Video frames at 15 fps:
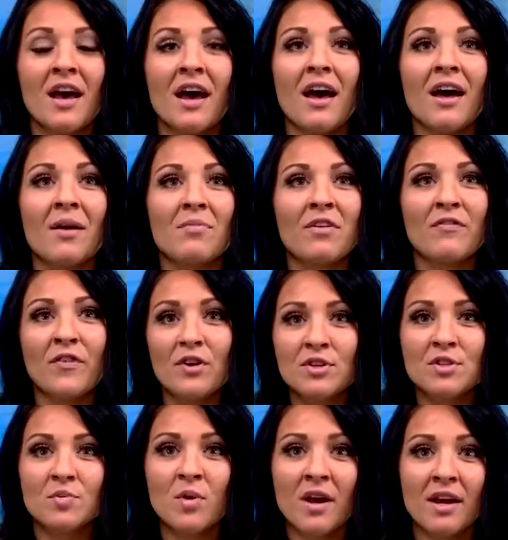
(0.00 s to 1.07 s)
The
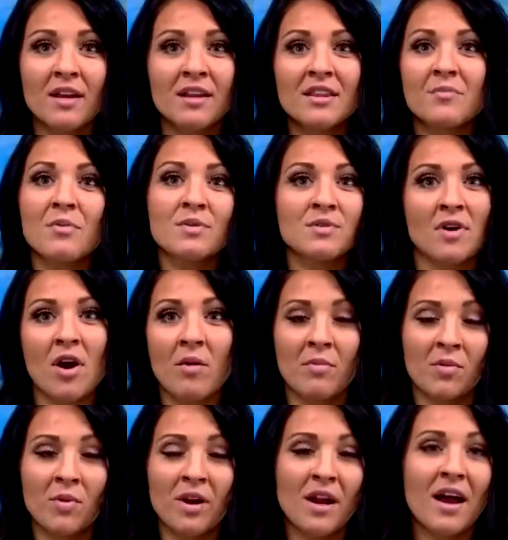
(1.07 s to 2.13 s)
first one, the most
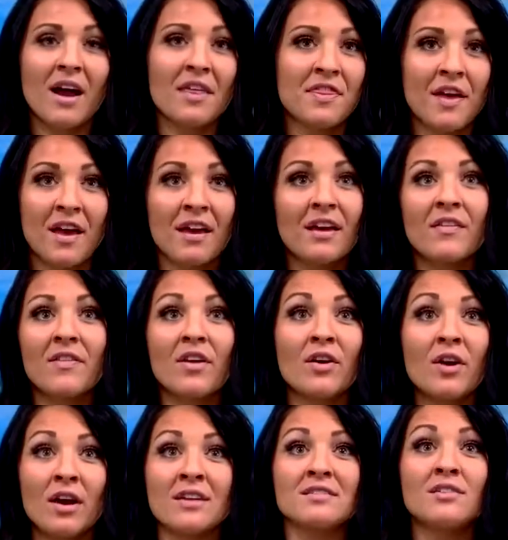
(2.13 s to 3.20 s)
common one, I think,
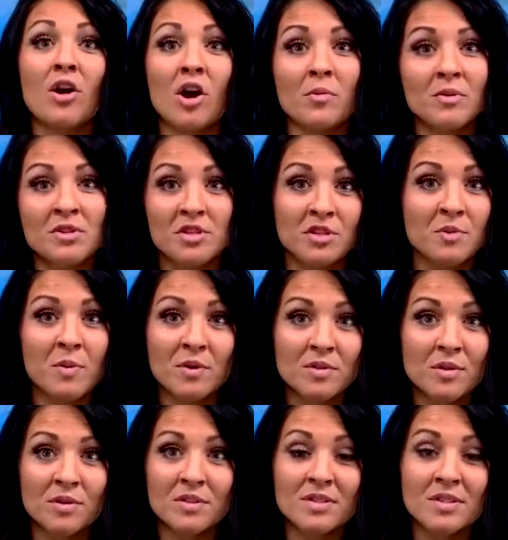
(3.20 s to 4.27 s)
is garbage
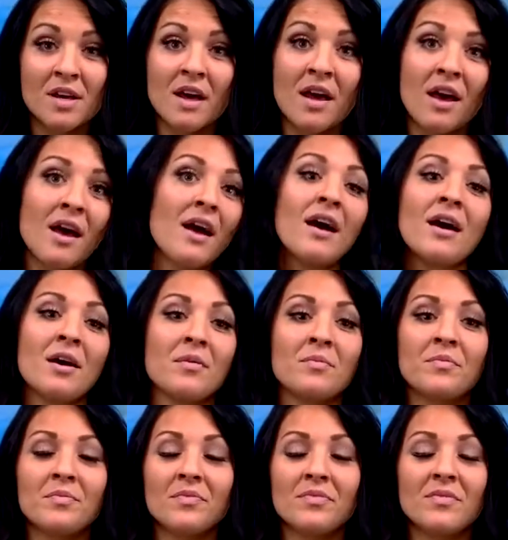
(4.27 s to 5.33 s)
disposals.
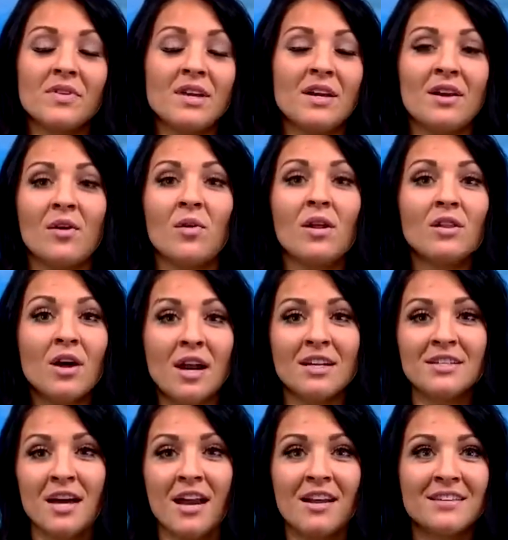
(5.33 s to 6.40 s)
A lot of
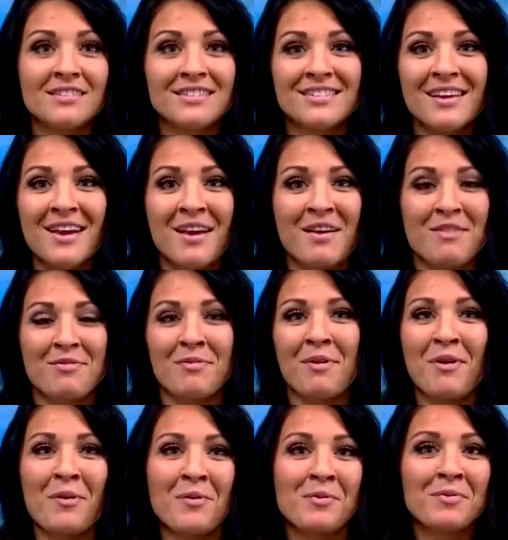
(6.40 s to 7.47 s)
tenants
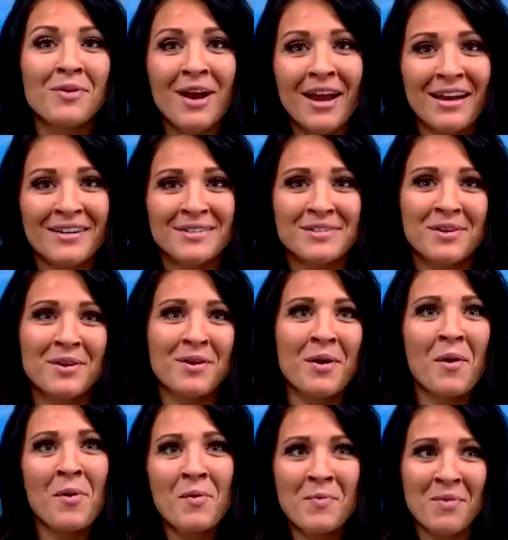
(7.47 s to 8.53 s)
throw rice or
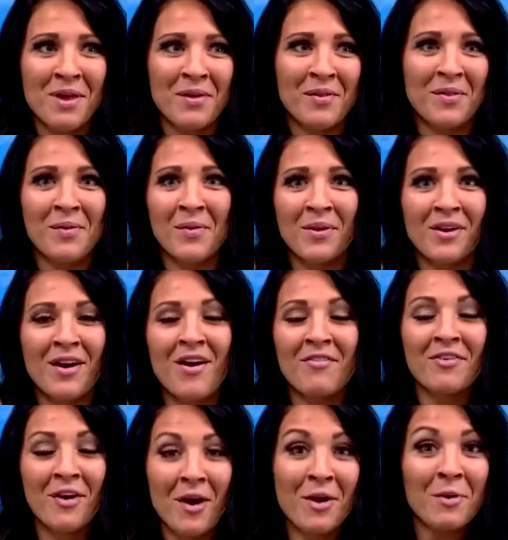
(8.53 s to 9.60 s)
oatmeal or
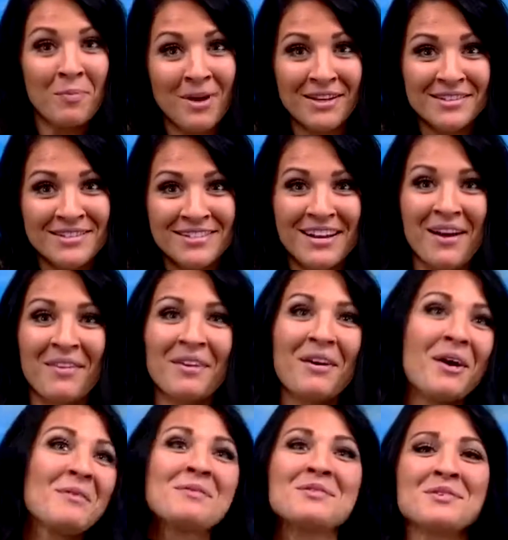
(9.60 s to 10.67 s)
avocado pits down the
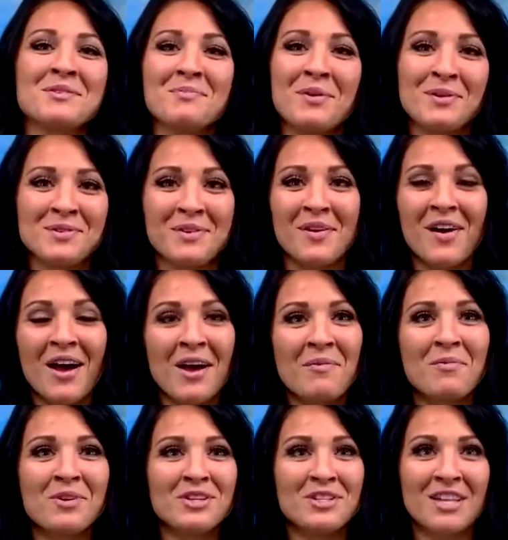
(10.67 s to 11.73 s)
garbage disposal,
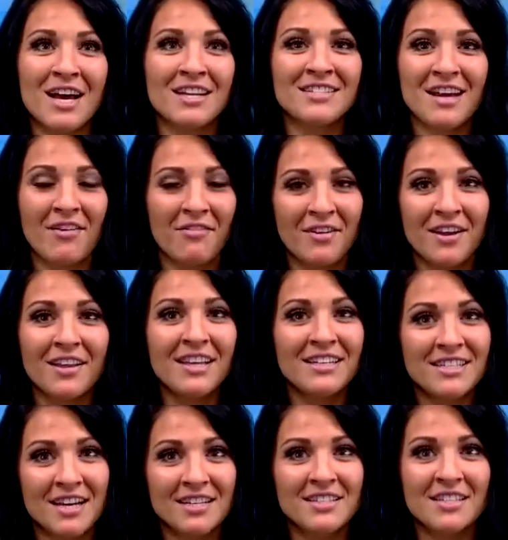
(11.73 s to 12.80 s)
which that definitely
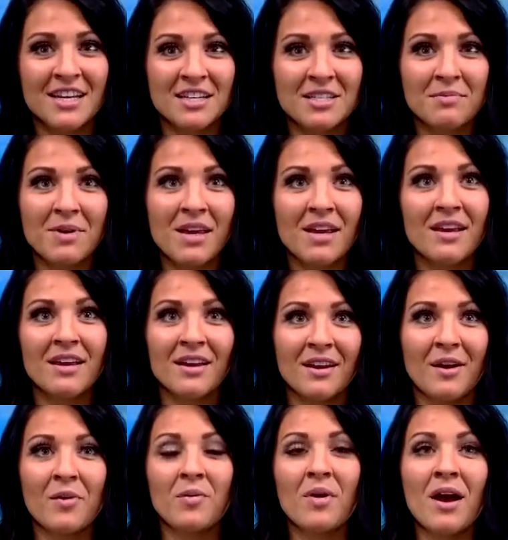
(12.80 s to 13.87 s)
does need to be,
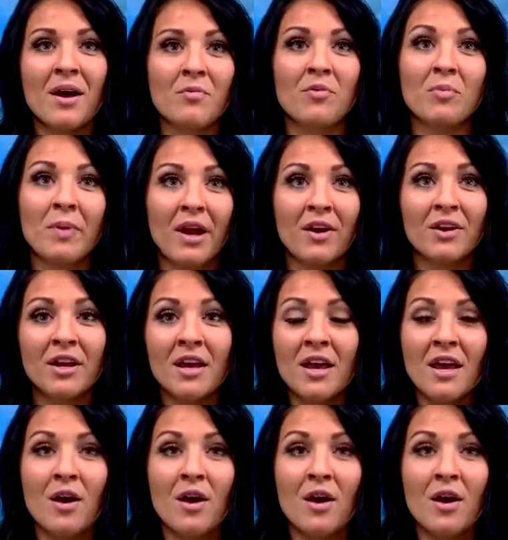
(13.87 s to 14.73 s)
repaired.